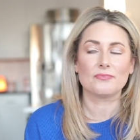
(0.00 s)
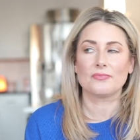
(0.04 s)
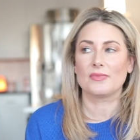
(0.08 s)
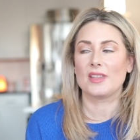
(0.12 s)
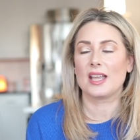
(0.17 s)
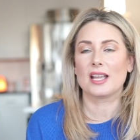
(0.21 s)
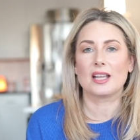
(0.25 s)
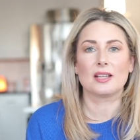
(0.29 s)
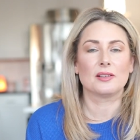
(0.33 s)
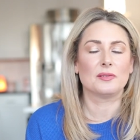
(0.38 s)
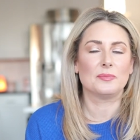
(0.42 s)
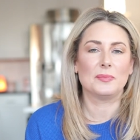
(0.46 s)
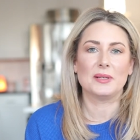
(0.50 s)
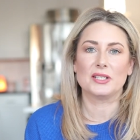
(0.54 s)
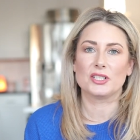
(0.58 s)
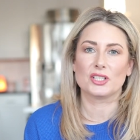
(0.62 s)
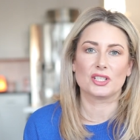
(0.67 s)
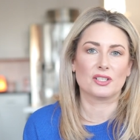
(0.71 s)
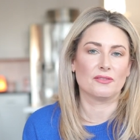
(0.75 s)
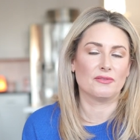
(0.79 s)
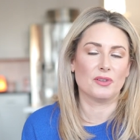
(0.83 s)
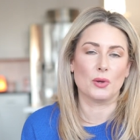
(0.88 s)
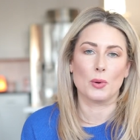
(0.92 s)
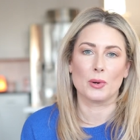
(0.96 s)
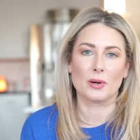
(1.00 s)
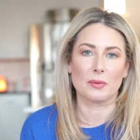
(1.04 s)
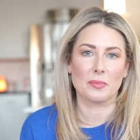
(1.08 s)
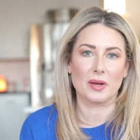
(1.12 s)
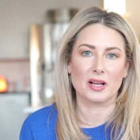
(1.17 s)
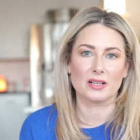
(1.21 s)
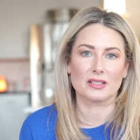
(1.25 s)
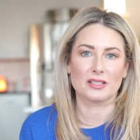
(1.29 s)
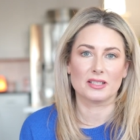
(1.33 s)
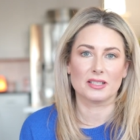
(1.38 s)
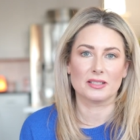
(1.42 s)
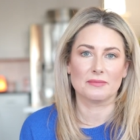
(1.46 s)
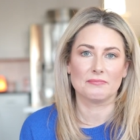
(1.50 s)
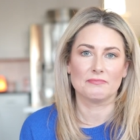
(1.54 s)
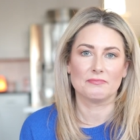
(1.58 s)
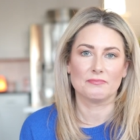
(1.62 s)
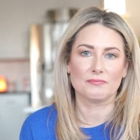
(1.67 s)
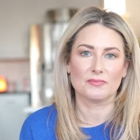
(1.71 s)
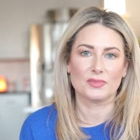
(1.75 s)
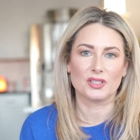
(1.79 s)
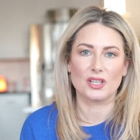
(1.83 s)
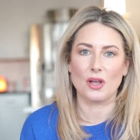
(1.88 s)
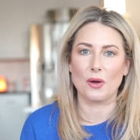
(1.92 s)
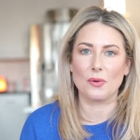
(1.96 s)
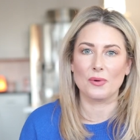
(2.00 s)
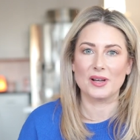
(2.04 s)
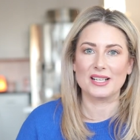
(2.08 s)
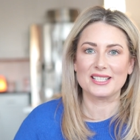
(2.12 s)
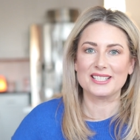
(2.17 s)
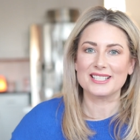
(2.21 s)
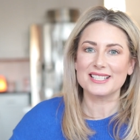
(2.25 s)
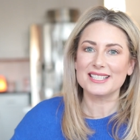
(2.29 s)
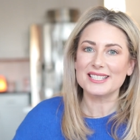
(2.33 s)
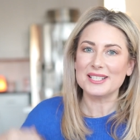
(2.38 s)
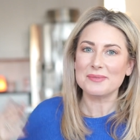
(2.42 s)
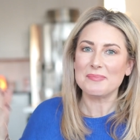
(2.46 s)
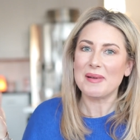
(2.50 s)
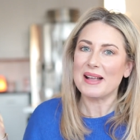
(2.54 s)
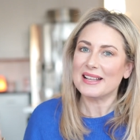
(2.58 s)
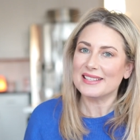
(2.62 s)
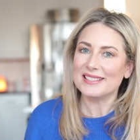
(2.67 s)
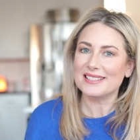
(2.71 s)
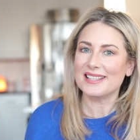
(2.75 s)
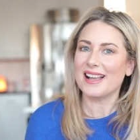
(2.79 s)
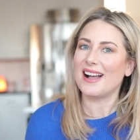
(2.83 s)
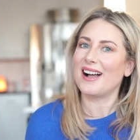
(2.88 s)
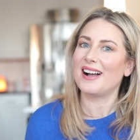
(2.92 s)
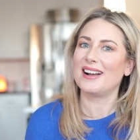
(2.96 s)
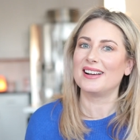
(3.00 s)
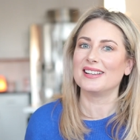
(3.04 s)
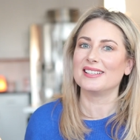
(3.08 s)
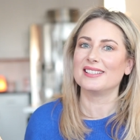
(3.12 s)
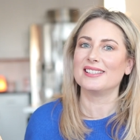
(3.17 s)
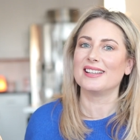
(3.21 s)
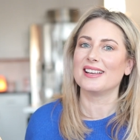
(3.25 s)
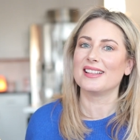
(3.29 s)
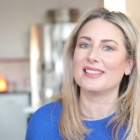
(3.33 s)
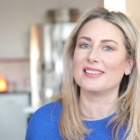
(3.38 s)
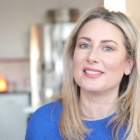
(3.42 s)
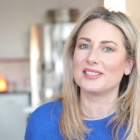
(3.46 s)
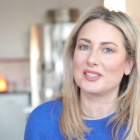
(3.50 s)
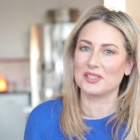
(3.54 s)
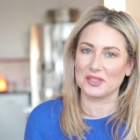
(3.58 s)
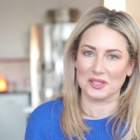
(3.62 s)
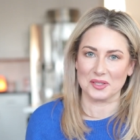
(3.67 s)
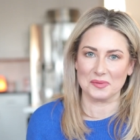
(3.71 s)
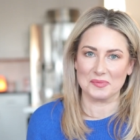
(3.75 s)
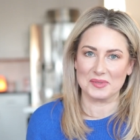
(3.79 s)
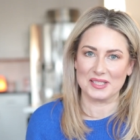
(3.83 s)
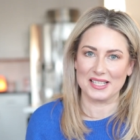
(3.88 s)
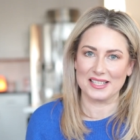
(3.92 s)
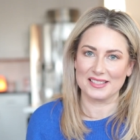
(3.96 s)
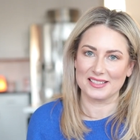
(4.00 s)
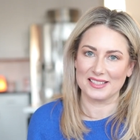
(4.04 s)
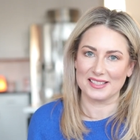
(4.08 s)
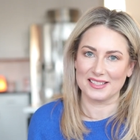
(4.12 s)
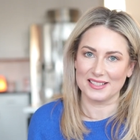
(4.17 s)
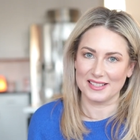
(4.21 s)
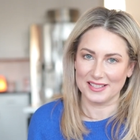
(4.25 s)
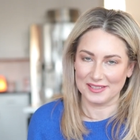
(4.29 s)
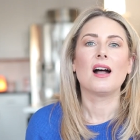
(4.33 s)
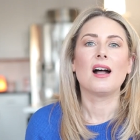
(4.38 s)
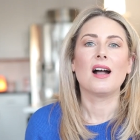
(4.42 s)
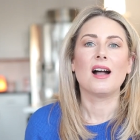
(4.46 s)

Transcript: it could be just a few hundred bucks. So it just depends on the circumstances.